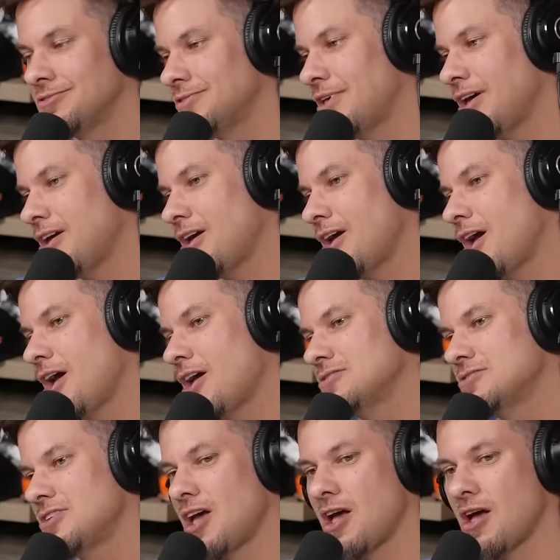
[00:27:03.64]
They
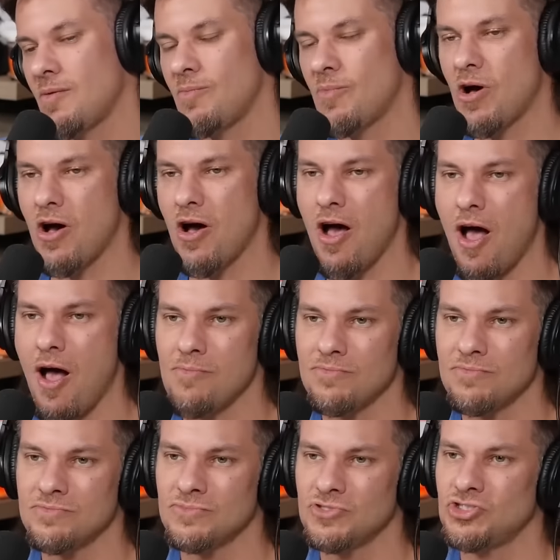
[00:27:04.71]
had damn
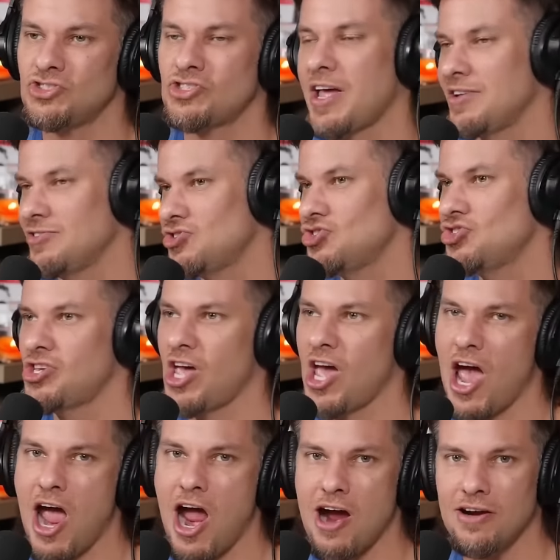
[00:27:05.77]
um, Saint
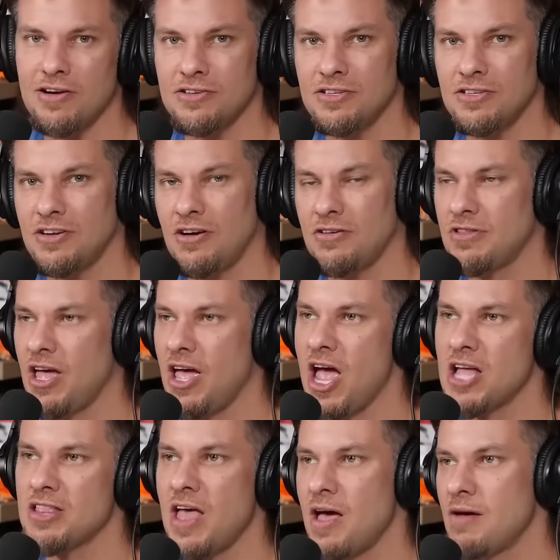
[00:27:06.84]
Cyr. You know, they
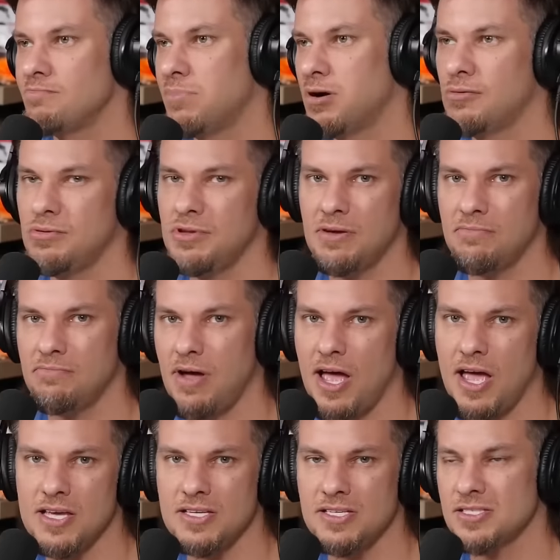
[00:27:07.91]
had that
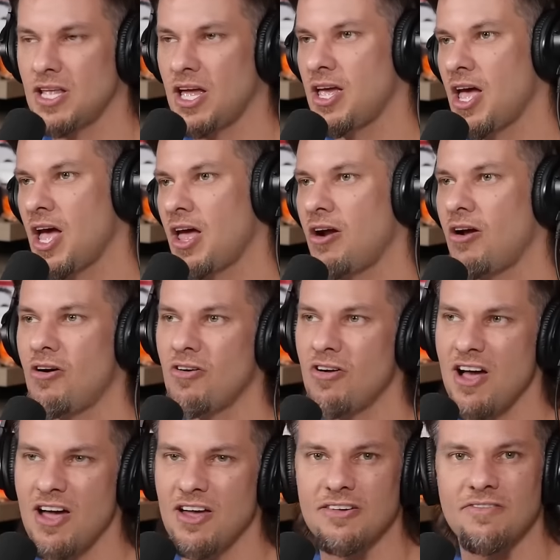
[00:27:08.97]
bouillabaisse. They had all
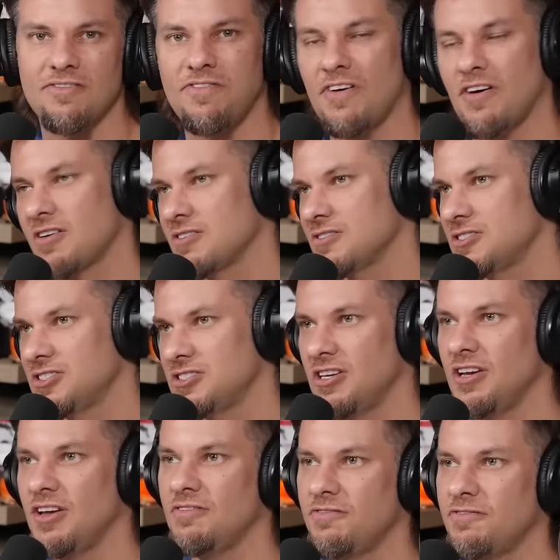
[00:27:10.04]
kind of fucking
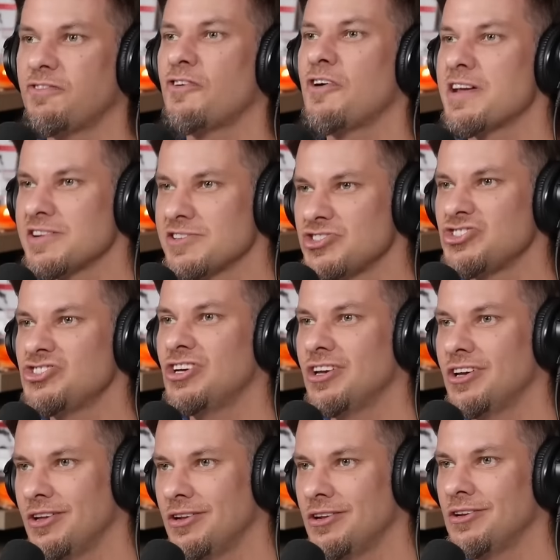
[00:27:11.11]
shit, French
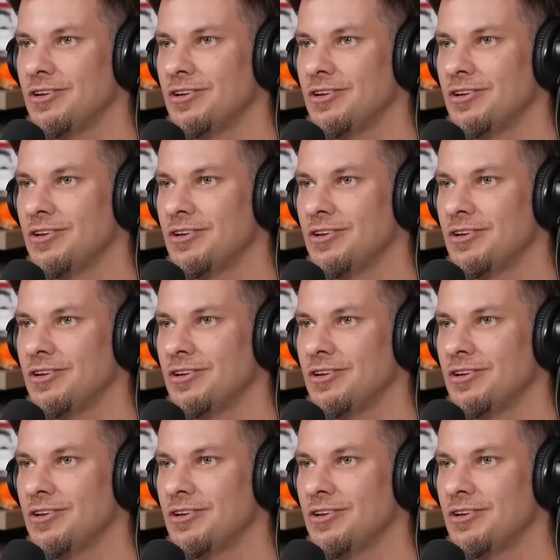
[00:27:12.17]
shit.